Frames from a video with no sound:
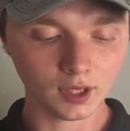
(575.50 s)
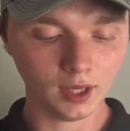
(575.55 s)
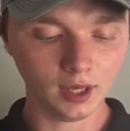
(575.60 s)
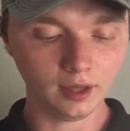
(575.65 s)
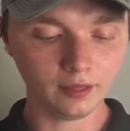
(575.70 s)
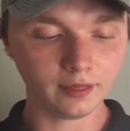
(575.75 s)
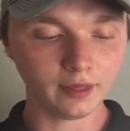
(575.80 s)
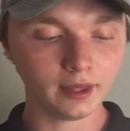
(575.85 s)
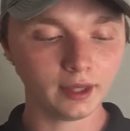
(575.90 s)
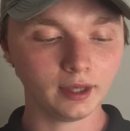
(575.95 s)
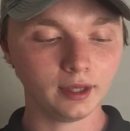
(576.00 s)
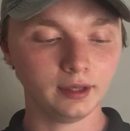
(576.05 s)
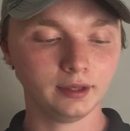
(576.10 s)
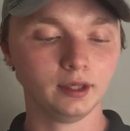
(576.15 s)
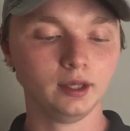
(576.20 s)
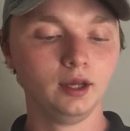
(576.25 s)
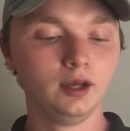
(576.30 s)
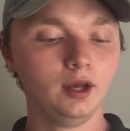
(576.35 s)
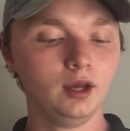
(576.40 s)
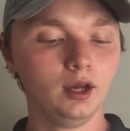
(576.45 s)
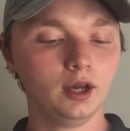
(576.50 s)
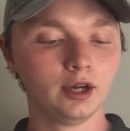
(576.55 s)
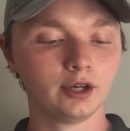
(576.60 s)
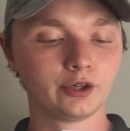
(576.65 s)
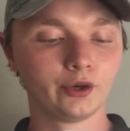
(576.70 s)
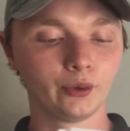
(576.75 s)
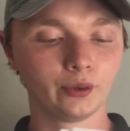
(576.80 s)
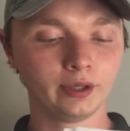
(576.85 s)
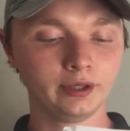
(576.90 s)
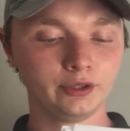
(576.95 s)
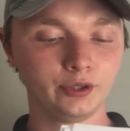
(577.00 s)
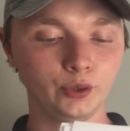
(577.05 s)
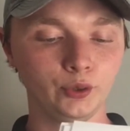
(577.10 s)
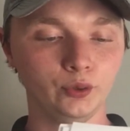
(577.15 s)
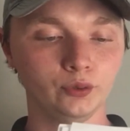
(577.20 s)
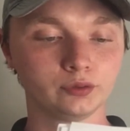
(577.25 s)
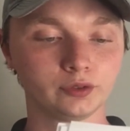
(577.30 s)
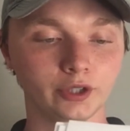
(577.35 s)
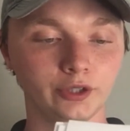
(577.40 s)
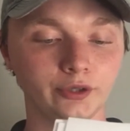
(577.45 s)
And then according
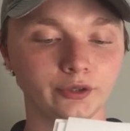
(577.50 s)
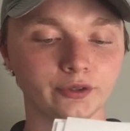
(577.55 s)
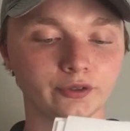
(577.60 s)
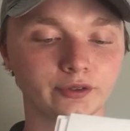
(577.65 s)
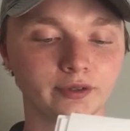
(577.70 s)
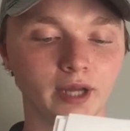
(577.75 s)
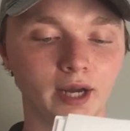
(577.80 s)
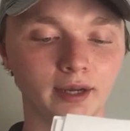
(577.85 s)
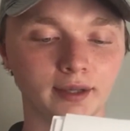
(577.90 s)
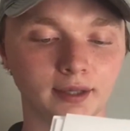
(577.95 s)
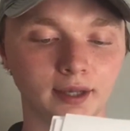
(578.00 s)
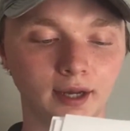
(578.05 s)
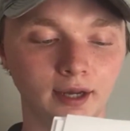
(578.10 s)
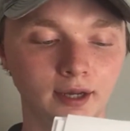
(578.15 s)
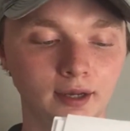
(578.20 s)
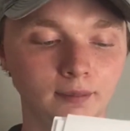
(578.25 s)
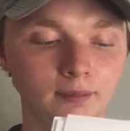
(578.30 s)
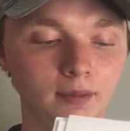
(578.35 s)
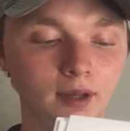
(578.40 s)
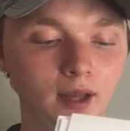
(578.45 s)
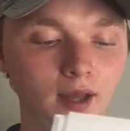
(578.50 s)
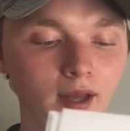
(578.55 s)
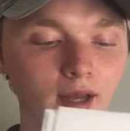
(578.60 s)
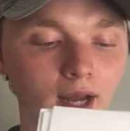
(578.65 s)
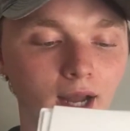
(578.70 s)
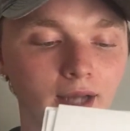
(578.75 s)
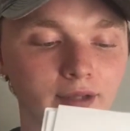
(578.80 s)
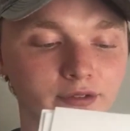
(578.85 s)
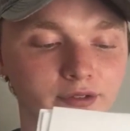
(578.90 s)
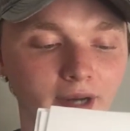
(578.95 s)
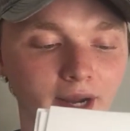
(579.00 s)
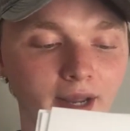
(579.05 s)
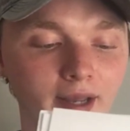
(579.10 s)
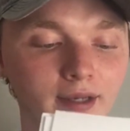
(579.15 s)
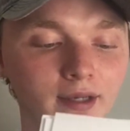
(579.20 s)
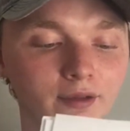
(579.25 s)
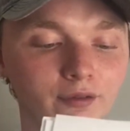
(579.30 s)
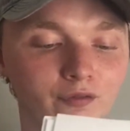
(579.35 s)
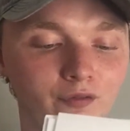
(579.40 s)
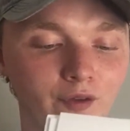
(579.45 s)
to Reuters.com,
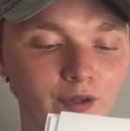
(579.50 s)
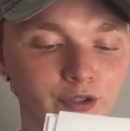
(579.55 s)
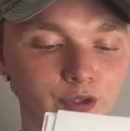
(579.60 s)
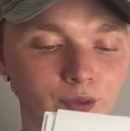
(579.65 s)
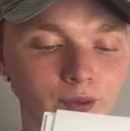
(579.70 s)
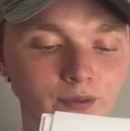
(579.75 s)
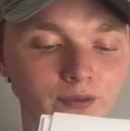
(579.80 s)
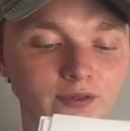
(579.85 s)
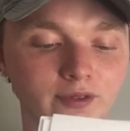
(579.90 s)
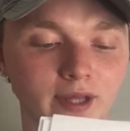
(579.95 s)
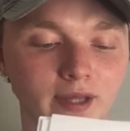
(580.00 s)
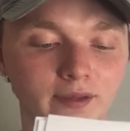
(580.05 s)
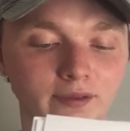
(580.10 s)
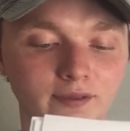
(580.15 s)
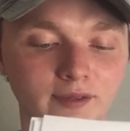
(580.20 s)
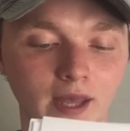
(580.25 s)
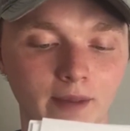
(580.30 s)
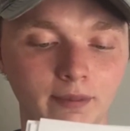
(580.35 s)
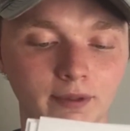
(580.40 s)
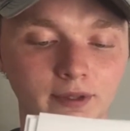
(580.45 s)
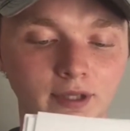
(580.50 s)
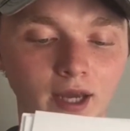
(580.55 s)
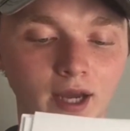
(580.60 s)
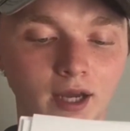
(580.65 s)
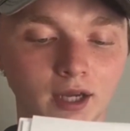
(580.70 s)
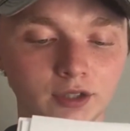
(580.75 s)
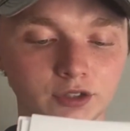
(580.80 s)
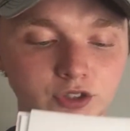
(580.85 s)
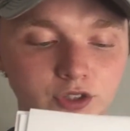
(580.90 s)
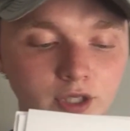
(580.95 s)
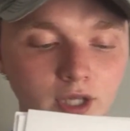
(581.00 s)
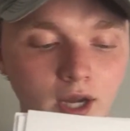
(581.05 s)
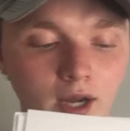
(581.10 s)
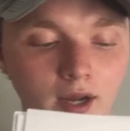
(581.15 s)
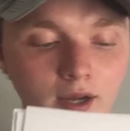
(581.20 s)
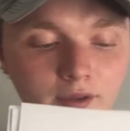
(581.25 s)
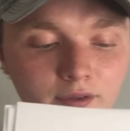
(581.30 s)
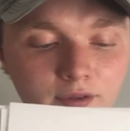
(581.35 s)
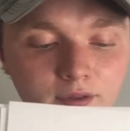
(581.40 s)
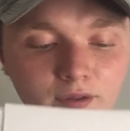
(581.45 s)
Iran official says sabotage
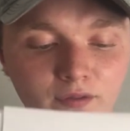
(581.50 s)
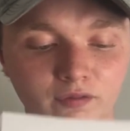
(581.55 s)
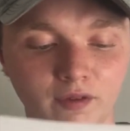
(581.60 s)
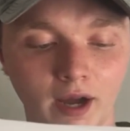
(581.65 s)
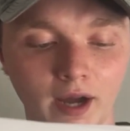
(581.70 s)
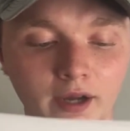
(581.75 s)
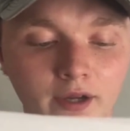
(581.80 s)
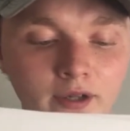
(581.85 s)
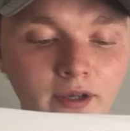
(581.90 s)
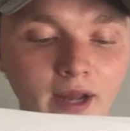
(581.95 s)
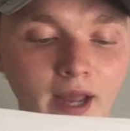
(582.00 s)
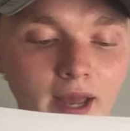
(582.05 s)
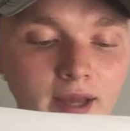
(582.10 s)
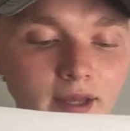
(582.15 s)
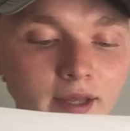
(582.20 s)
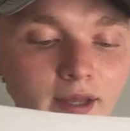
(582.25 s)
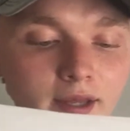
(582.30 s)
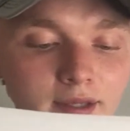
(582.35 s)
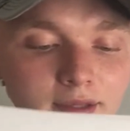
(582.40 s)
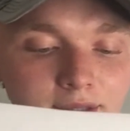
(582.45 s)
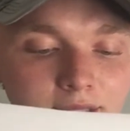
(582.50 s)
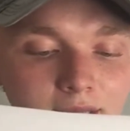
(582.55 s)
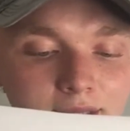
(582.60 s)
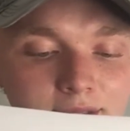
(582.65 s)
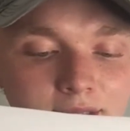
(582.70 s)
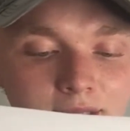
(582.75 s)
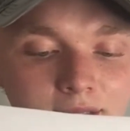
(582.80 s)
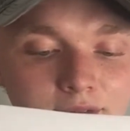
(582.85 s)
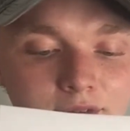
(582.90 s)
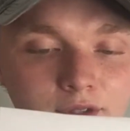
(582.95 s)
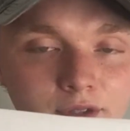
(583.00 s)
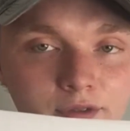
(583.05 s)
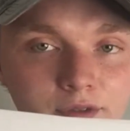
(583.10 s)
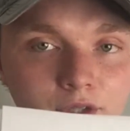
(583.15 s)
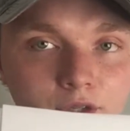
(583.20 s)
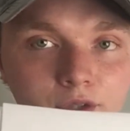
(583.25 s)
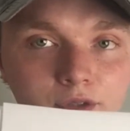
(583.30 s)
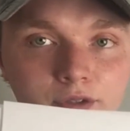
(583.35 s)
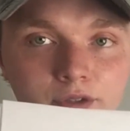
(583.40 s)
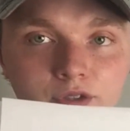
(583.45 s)
caused fire at Natanz
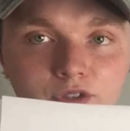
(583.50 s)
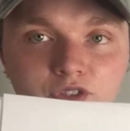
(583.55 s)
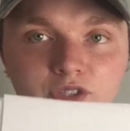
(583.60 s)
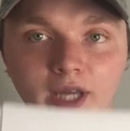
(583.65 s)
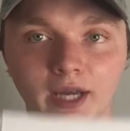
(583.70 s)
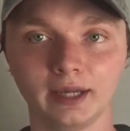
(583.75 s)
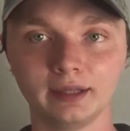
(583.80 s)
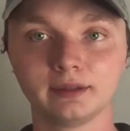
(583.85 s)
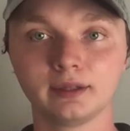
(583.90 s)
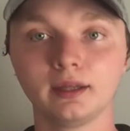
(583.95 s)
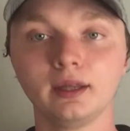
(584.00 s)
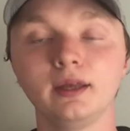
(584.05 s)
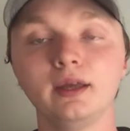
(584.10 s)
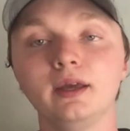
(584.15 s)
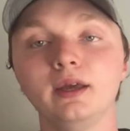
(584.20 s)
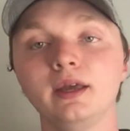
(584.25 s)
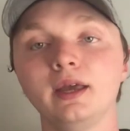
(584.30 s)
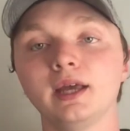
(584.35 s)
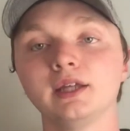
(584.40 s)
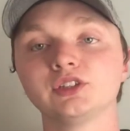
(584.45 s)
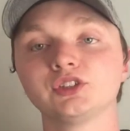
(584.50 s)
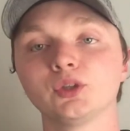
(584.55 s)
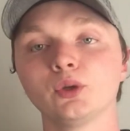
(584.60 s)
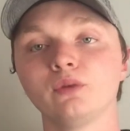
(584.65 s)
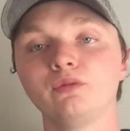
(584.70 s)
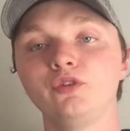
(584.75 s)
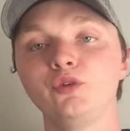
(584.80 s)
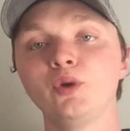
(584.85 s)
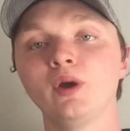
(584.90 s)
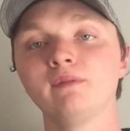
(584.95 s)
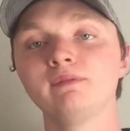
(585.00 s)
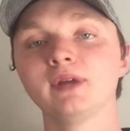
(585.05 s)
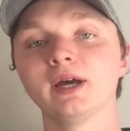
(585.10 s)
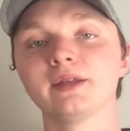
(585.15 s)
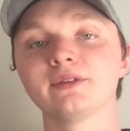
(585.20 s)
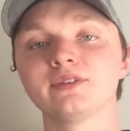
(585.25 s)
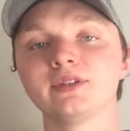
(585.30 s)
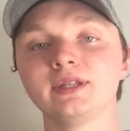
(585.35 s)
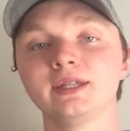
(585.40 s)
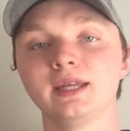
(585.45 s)
nuclear site. And so if you have
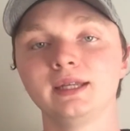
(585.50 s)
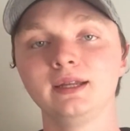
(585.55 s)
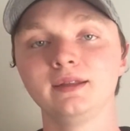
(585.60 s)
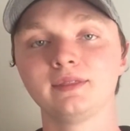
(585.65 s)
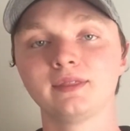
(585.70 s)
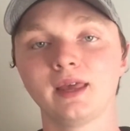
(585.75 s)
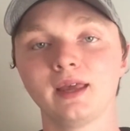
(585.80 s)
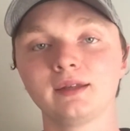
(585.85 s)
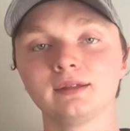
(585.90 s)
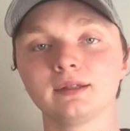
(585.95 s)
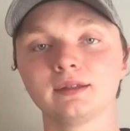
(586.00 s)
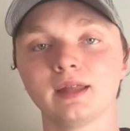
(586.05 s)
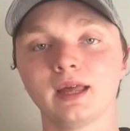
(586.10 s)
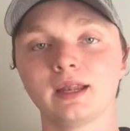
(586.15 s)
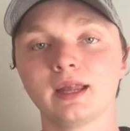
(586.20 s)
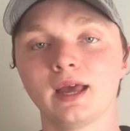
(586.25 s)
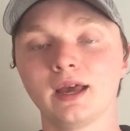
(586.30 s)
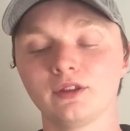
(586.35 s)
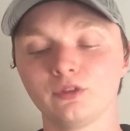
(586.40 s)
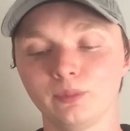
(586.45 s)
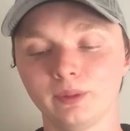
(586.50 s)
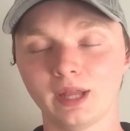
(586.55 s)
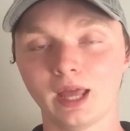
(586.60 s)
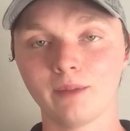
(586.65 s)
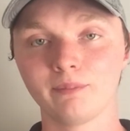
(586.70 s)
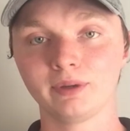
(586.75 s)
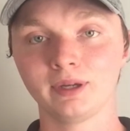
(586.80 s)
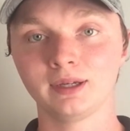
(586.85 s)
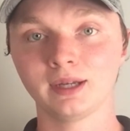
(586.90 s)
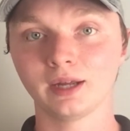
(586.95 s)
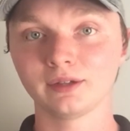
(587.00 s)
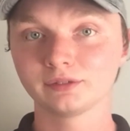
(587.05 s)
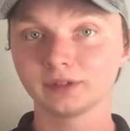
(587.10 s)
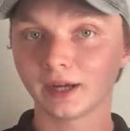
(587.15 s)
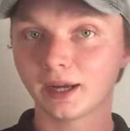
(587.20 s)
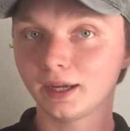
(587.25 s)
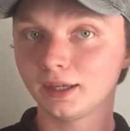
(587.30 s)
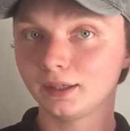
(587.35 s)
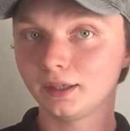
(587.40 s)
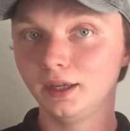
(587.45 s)
not seen anything that has been happening in
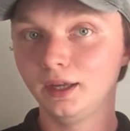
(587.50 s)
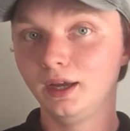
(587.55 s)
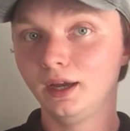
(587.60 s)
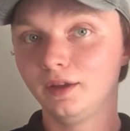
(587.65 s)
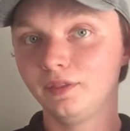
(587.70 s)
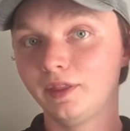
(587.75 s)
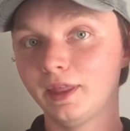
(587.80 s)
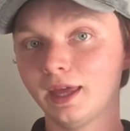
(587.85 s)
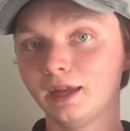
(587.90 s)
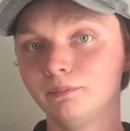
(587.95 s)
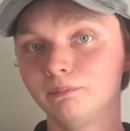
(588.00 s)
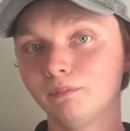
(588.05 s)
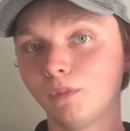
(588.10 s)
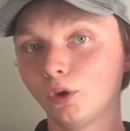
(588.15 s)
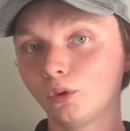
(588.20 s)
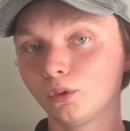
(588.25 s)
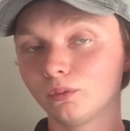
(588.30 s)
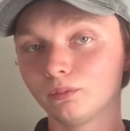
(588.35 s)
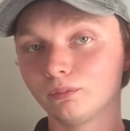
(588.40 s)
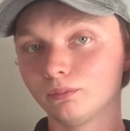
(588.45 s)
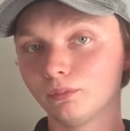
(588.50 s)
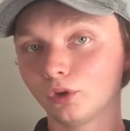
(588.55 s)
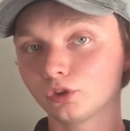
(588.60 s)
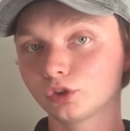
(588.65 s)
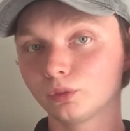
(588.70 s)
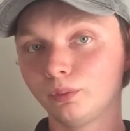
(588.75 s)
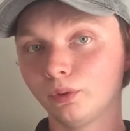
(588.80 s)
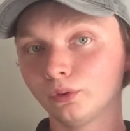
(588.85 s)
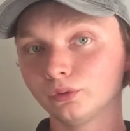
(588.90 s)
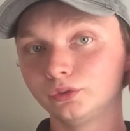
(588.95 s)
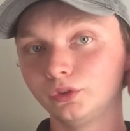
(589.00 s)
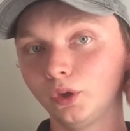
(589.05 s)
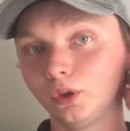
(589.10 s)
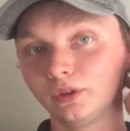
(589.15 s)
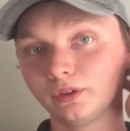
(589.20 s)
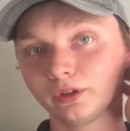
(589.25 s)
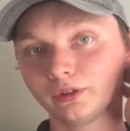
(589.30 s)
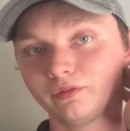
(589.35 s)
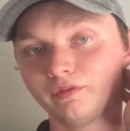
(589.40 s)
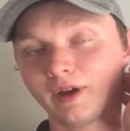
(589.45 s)
Iran, they had multiple
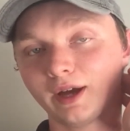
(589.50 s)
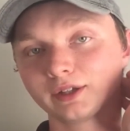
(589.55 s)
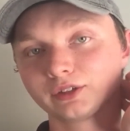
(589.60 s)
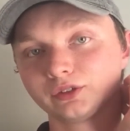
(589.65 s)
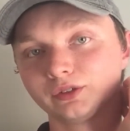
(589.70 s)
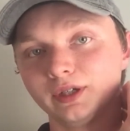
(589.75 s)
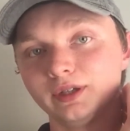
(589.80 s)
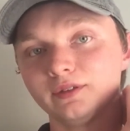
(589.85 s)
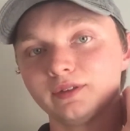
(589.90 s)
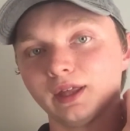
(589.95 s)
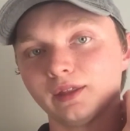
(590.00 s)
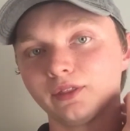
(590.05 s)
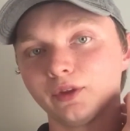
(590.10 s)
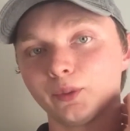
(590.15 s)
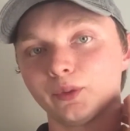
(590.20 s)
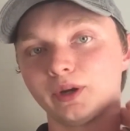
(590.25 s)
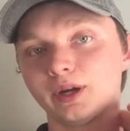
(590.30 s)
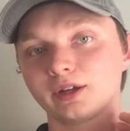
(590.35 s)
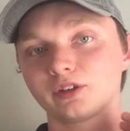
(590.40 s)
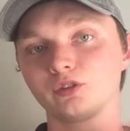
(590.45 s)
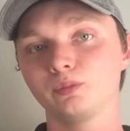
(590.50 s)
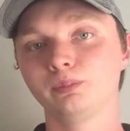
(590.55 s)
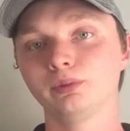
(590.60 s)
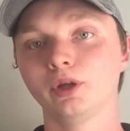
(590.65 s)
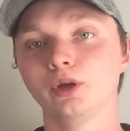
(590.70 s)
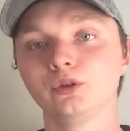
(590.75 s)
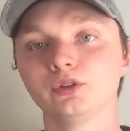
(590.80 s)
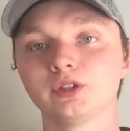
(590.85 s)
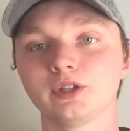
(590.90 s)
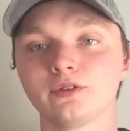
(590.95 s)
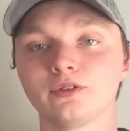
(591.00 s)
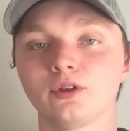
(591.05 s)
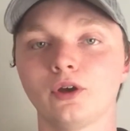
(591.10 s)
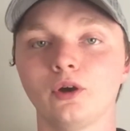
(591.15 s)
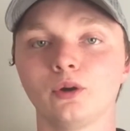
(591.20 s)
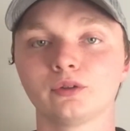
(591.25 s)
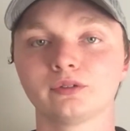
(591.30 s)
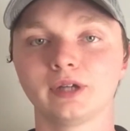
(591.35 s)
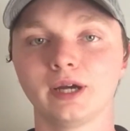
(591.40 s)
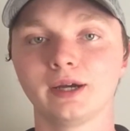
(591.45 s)
nuclear factories that there were explosions
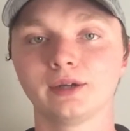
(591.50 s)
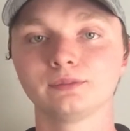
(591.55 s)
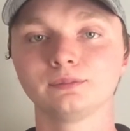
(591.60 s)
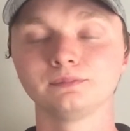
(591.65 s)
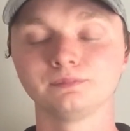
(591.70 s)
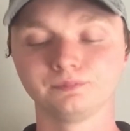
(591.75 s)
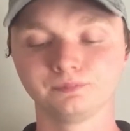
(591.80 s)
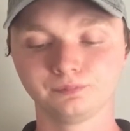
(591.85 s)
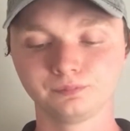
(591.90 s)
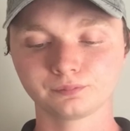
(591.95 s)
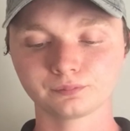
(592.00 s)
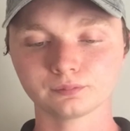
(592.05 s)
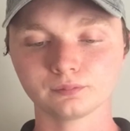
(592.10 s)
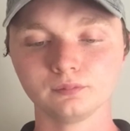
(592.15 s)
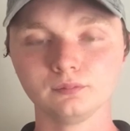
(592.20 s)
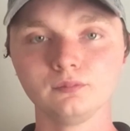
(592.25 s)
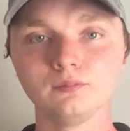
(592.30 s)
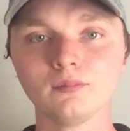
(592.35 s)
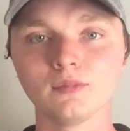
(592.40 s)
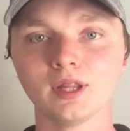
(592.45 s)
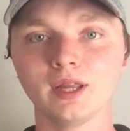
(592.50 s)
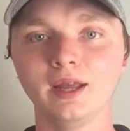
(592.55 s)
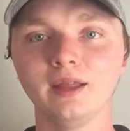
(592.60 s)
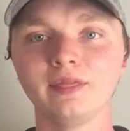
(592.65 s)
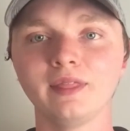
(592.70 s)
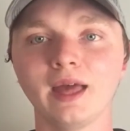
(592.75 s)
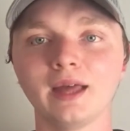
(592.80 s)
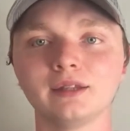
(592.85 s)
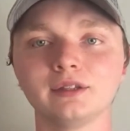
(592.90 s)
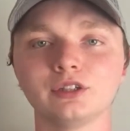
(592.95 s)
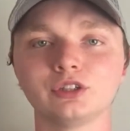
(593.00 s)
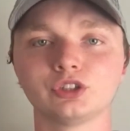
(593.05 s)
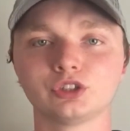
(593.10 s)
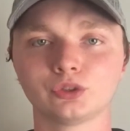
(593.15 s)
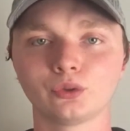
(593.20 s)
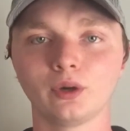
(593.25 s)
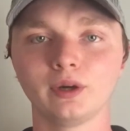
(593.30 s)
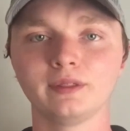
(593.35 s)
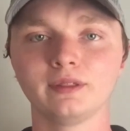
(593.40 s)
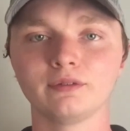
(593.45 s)
all around, and that
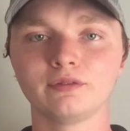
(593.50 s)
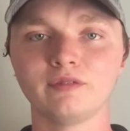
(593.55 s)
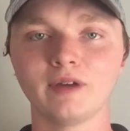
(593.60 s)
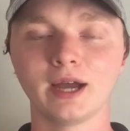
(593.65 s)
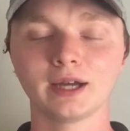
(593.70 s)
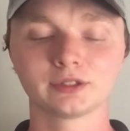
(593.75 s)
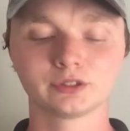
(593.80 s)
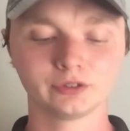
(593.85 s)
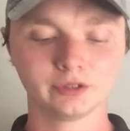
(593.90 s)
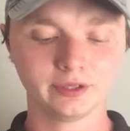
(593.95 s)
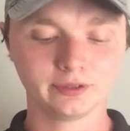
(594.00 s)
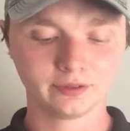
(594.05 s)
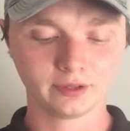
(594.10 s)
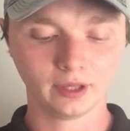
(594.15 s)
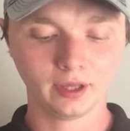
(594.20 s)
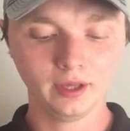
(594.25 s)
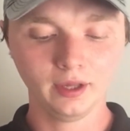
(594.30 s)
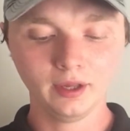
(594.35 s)
destroyed the factories.